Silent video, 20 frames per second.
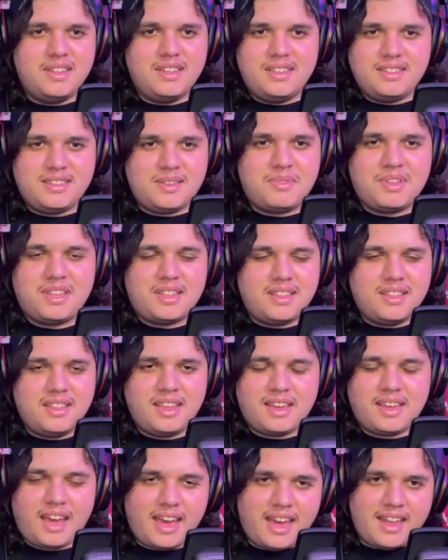something mm.
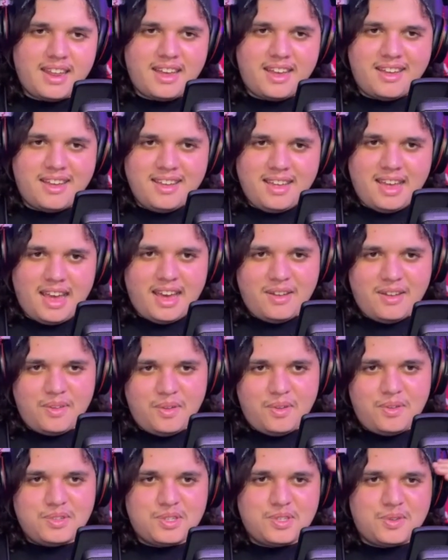like I had a I had a
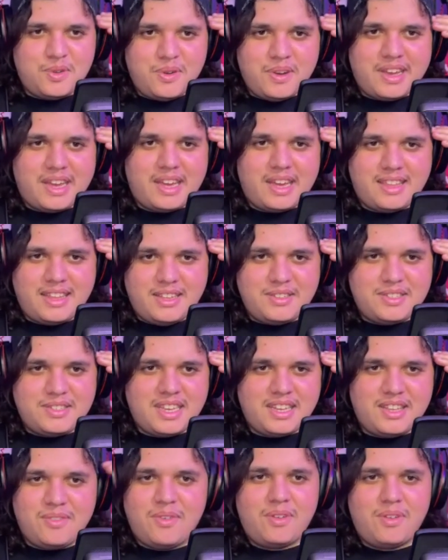whole story, and then you
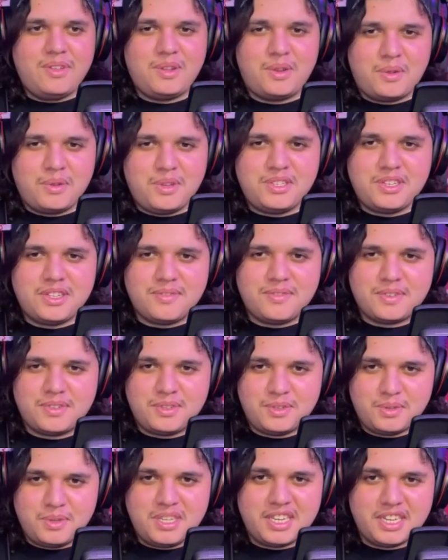said you only known each other for
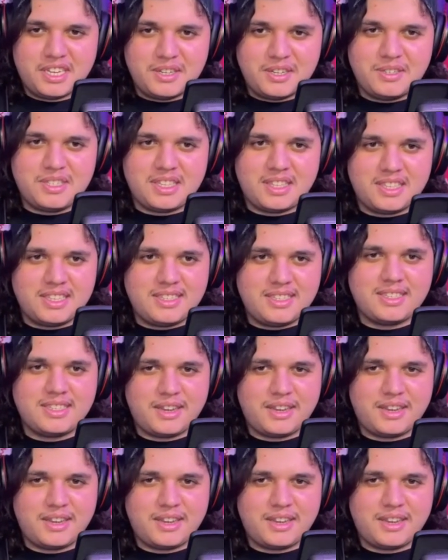two years, and this is